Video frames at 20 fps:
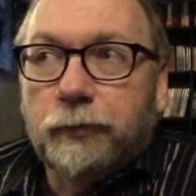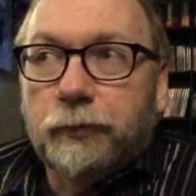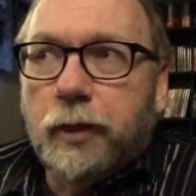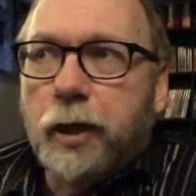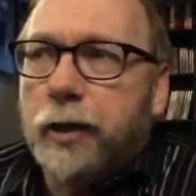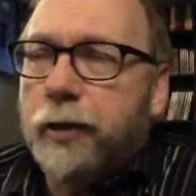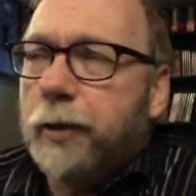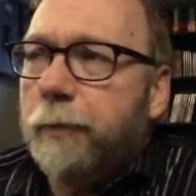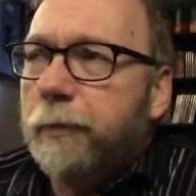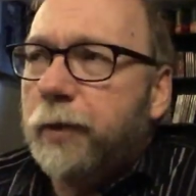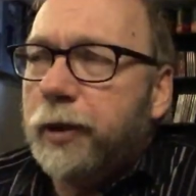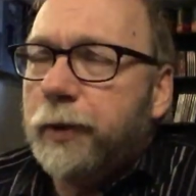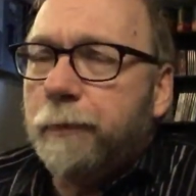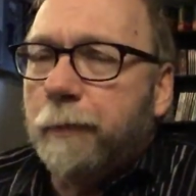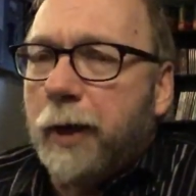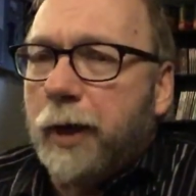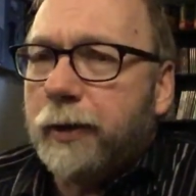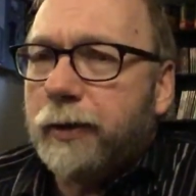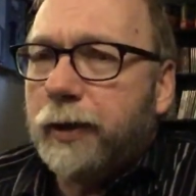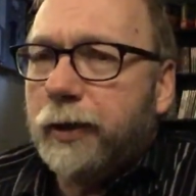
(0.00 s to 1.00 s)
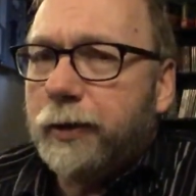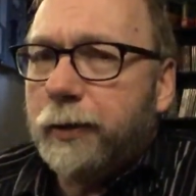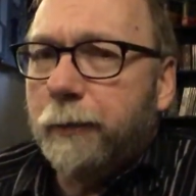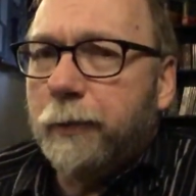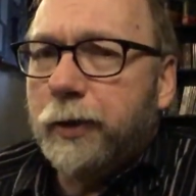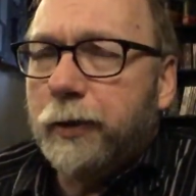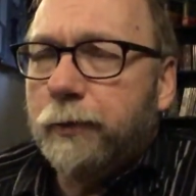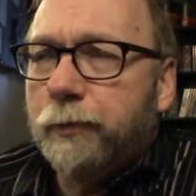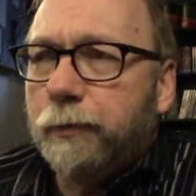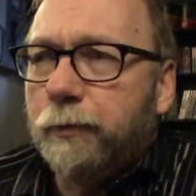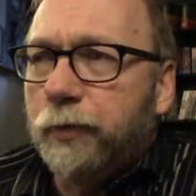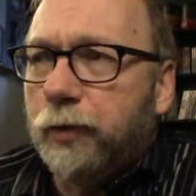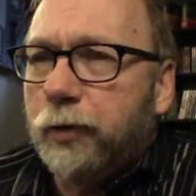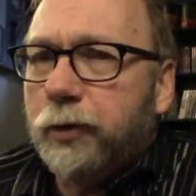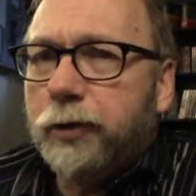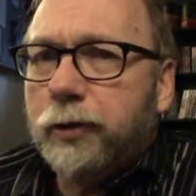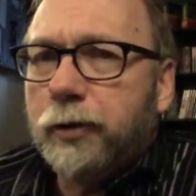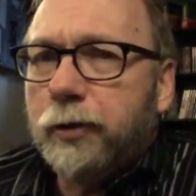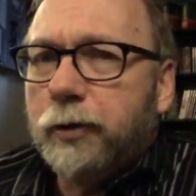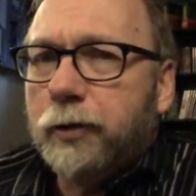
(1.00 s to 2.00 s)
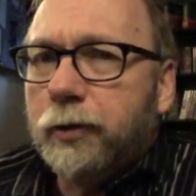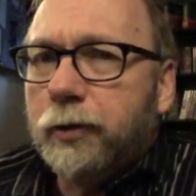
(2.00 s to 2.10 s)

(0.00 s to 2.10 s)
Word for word: And some nice box sets, some nice books.